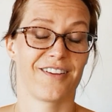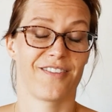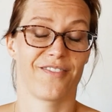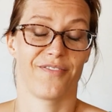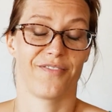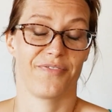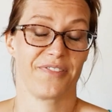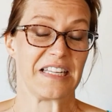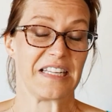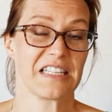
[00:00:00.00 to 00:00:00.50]

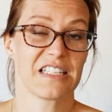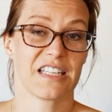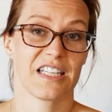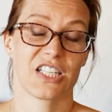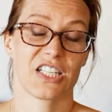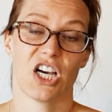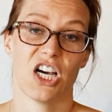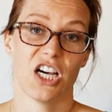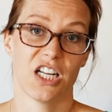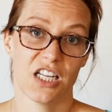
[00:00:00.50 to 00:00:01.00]
fleeces
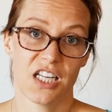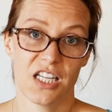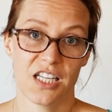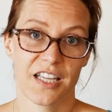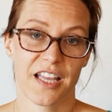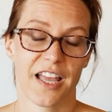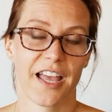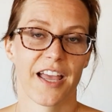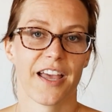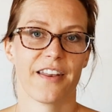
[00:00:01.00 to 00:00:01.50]
on,
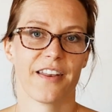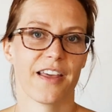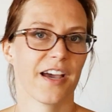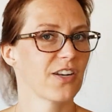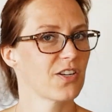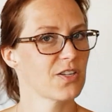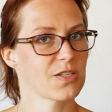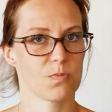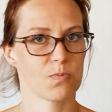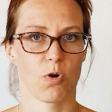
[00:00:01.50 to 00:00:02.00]
and I
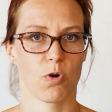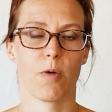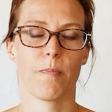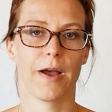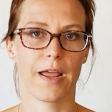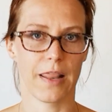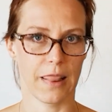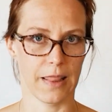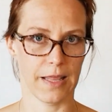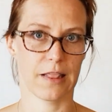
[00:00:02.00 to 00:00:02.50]
just wore my
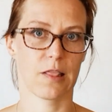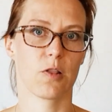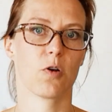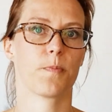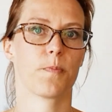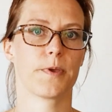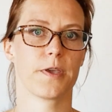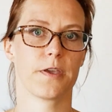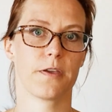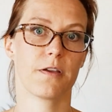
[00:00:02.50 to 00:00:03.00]

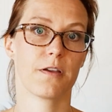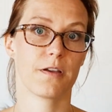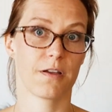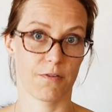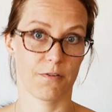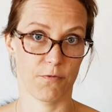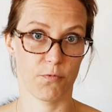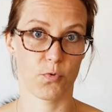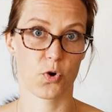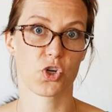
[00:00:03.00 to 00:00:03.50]
Lettlopi
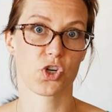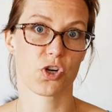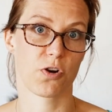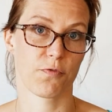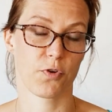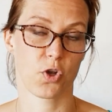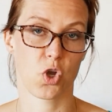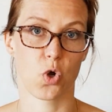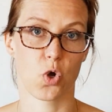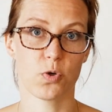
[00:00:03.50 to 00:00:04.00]
version of a
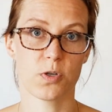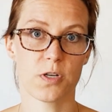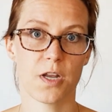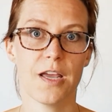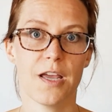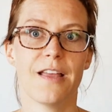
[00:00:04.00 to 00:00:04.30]
coat.